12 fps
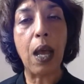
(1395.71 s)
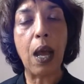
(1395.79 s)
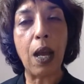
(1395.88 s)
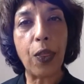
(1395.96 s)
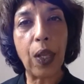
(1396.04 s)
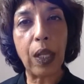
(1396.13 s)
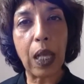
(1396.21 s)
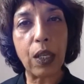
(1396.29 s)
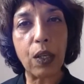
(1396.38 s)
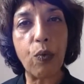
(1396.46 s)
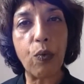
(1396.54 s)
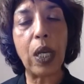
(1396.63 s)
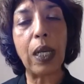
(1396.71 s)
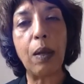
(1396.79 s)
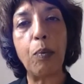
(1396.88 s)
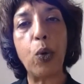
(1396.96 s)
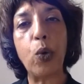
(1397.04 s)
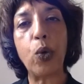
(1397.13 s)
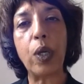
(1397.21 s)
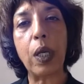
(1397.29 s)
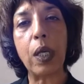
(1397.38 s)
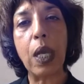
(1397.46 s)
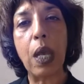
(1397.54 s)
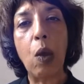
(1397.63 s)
I think that's really important.